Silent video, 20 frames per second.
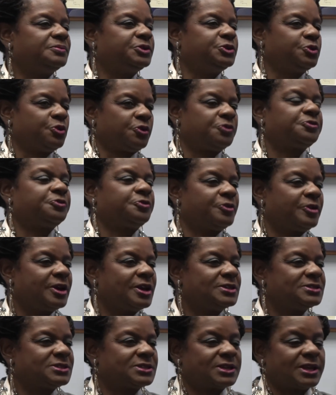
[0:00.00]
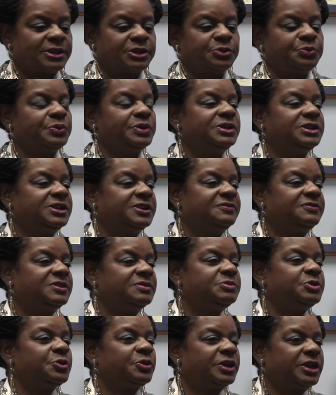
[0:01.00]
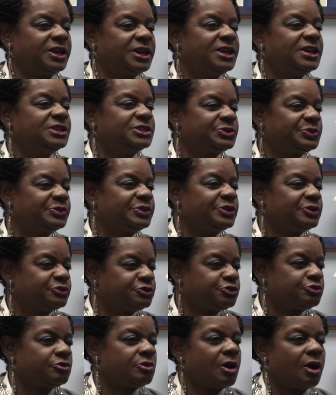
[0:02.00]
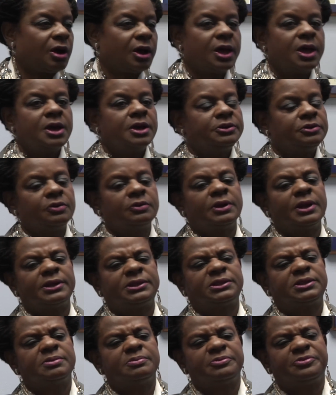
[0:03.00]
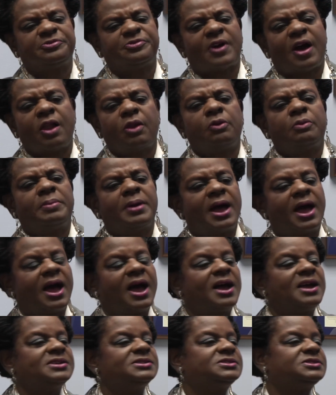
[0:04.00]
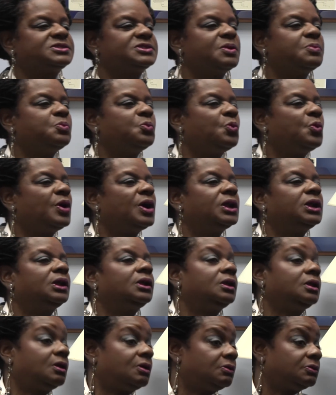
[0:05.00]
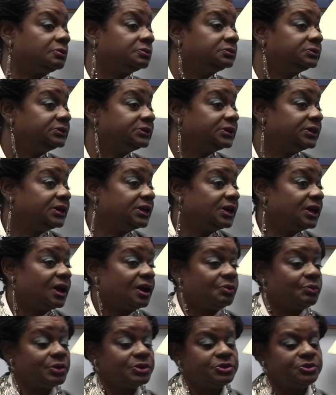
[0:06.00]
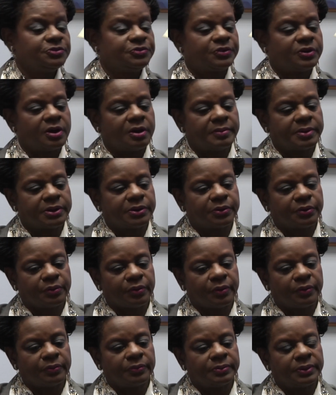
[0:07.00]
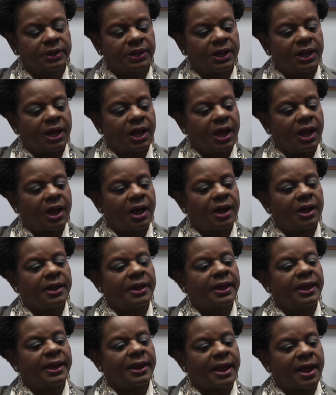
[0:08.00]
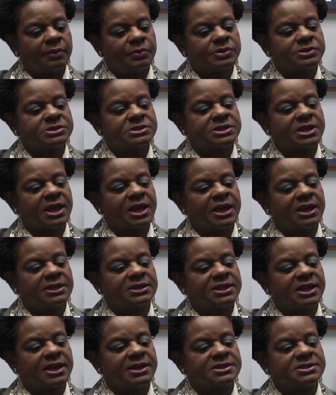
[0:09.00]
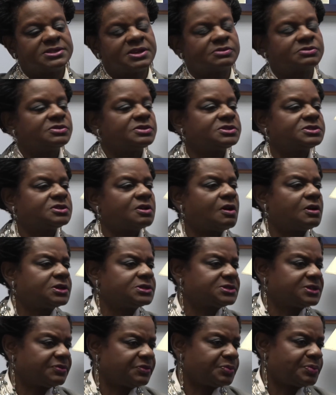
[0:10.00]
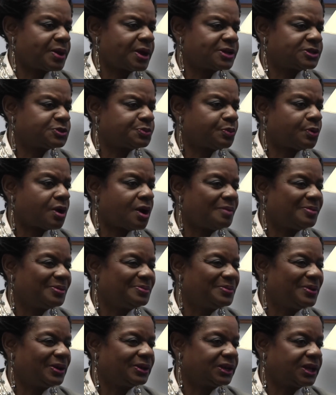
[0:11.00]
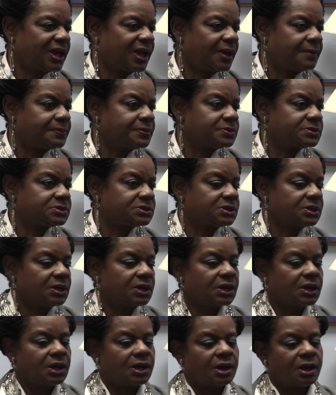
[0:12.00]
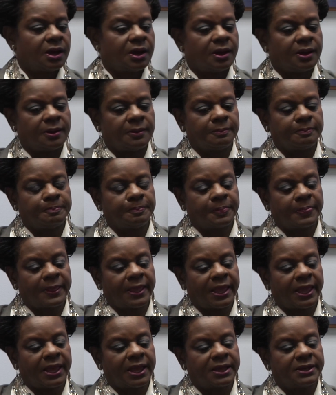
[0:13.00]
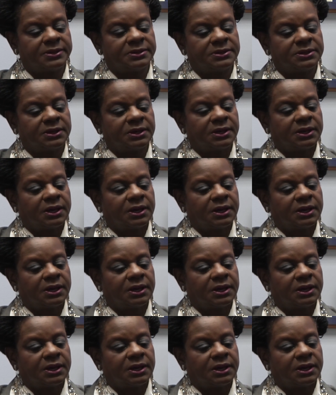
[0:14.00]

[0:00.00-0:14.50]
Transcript: your friends, like you wouldn't give them your keys when they're drunk. Don't let them follow behind someone alone when you've come in a group. And I would say that sexual assault is everybody's problem on campus. And